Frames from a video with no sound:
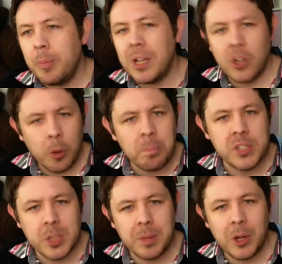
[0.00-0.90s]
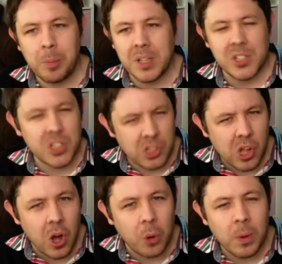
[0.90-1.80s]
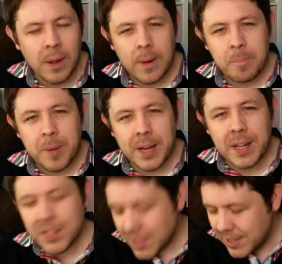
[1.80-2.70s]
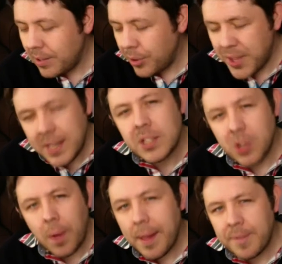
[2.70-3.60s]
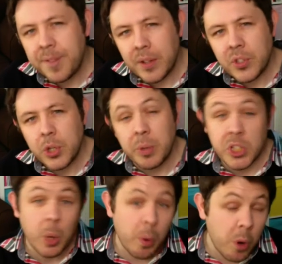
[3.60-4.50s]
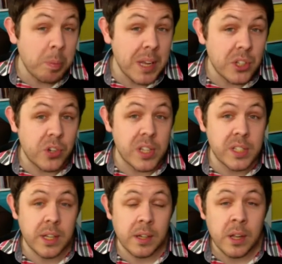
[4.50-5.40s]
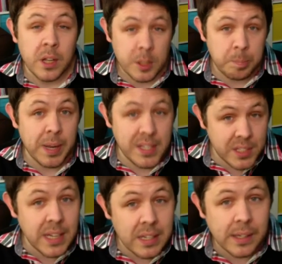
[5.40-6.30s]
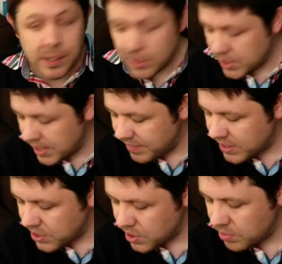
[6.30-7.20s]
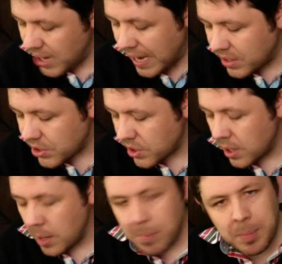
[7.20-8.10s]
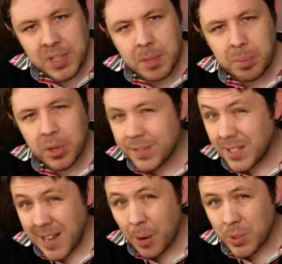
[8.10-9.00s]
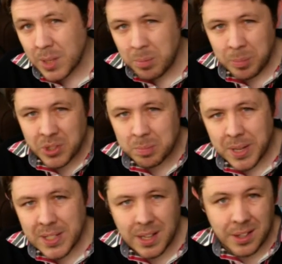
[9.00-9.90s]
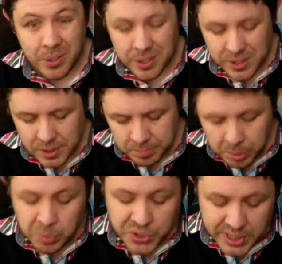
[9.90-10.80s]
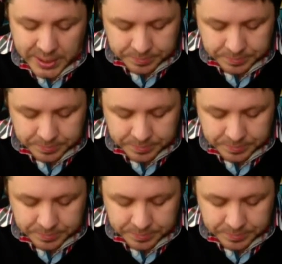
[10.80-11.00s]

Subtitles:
cumbersome, a little bit slow. And I still think it's got that feel to it. So it will be interesting to play Syndicate to see if it's changed. Maybe it's improved. I doubt it. Probably just plays like the others. But we'll see.